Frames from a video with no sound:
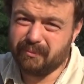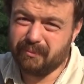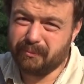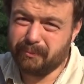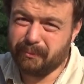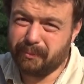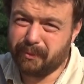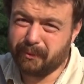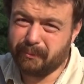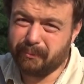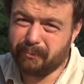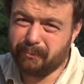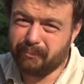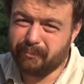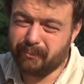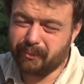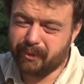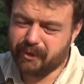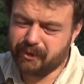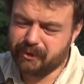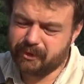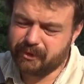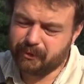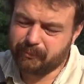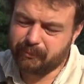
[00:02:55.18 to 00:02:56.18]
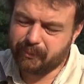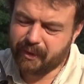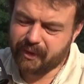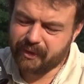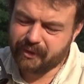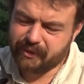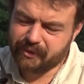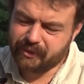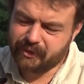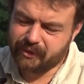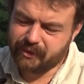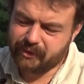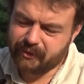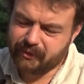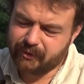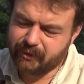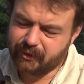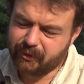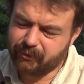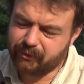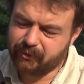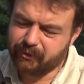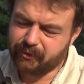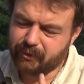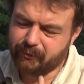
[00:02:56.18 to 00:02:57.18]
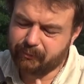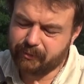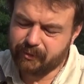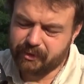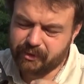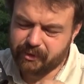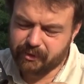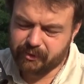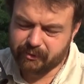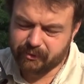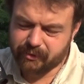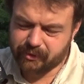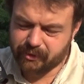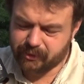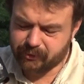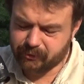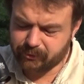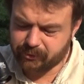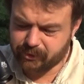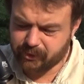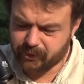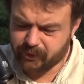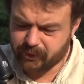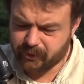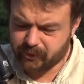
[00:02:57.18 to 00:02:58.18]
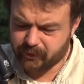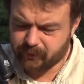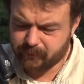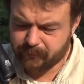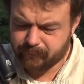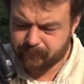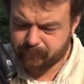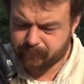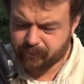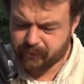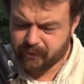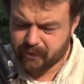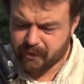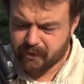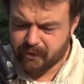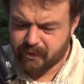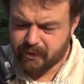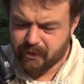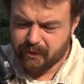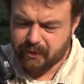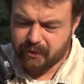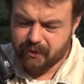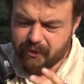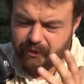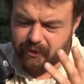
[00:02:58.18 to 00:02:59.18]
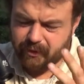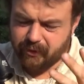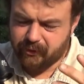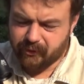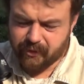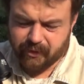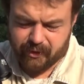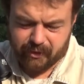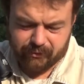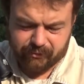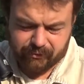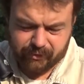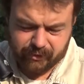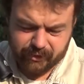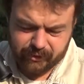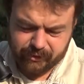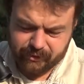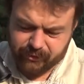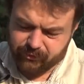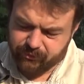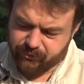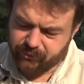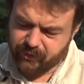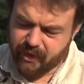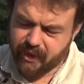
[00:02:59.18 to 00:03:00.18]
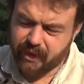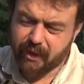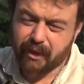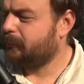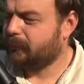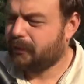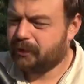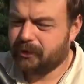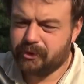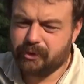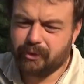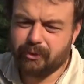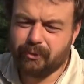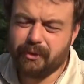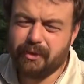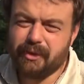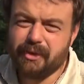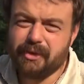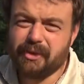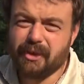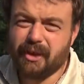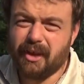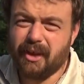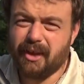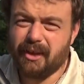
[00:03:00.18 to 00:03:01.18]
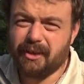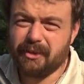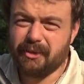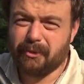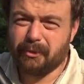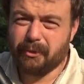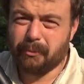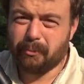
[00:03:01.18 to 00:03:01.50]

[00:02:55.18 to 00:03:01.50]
put a bunch in the magazine. I've been shooting single shot. Other than that, it functions fine. I'm not showing any signs on the